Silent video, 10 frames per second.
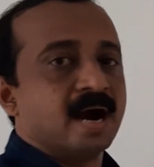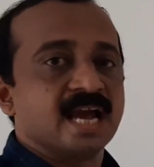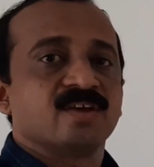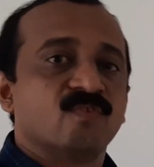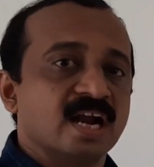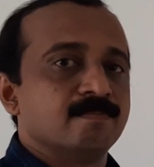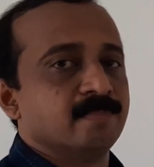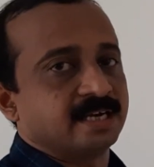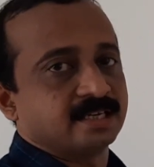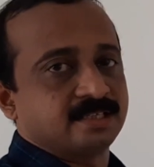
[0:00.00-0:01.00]
by 1
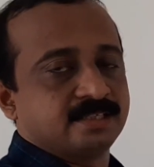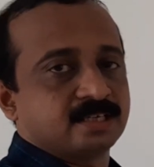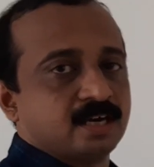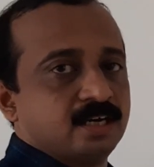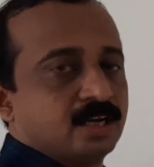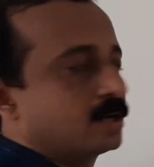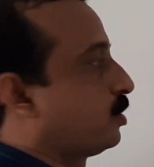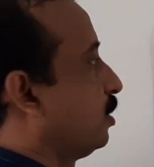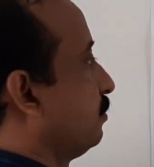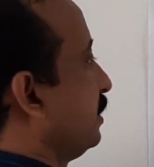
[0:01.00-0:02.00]
matrix is called a
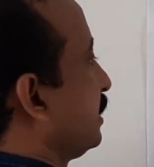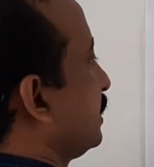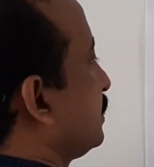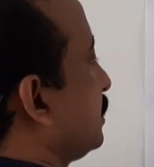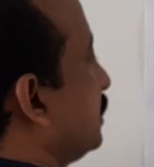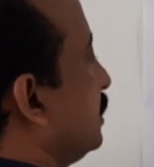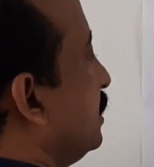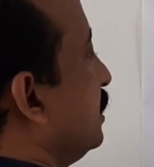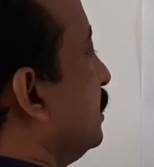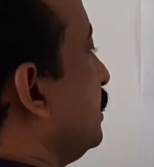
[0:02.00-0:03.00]
column matrix.
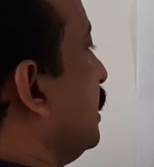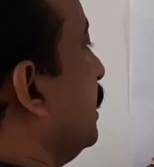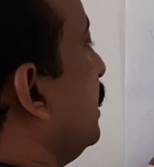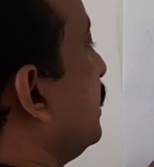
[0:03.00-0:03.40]
Third